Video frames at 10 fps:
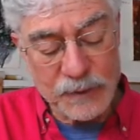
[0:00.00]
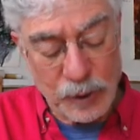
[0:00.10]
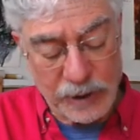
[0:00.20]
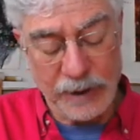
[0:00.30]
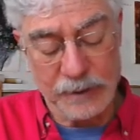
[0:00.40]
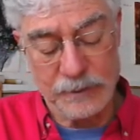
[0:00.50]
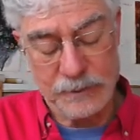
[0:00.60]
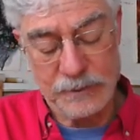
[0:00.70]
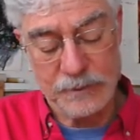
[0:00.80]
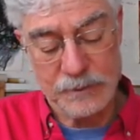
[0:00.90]
looking,
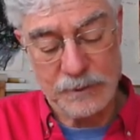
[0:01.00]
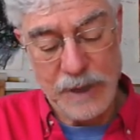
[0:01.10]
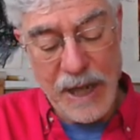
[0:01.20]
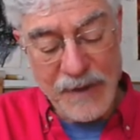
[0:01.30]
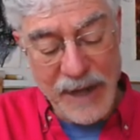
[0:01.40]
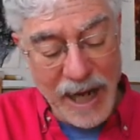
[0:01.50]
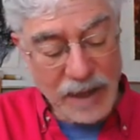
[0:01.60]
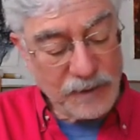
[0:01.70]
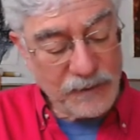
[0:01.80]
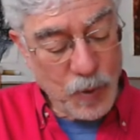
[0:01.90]
the act of